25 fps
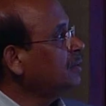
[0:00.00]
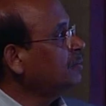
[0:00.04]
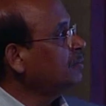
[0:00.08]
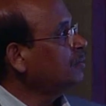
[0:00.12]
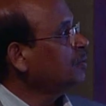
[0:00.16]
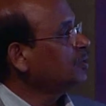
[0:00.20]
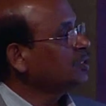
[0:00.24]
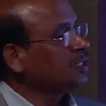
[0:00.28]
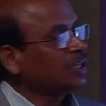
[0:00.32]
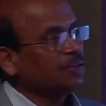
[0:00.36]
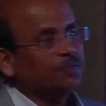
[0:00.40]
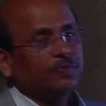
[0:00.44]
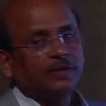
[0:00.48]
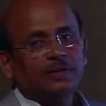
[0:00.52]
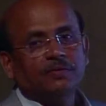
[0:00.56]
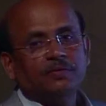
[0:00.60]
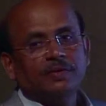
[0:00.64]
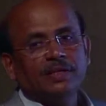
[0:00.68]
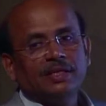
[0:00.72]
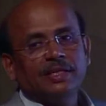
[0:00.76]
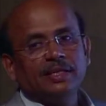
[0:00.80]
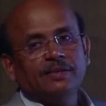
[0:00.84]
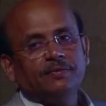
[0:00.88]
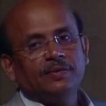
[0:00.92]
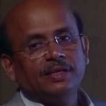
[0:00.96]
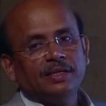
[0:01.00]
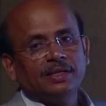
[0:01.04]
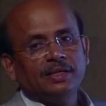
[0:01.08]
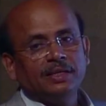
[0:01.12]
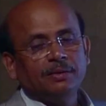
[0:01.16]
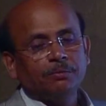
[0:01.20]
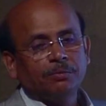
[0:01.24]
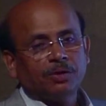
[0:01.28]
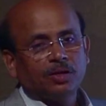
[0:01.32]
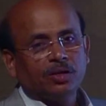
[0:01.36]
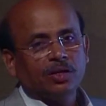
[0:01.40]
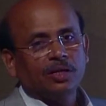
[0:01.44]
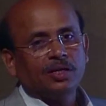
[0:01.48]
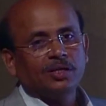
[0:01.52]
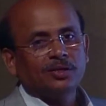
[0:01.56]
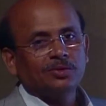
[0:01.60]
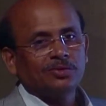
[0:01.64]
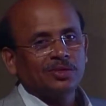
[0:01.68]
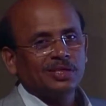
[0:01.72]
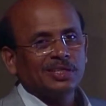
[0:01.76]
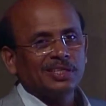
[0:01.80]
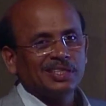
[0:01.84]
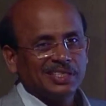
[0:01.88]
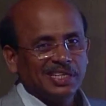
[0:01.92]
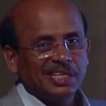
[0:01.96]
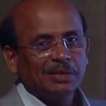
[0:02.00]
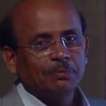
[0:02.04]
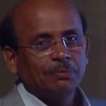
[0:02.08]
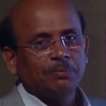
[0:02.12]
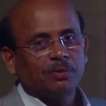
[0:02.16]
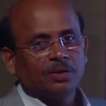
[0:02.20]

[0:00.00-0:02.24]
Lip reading: Booster fin we modeled using a stick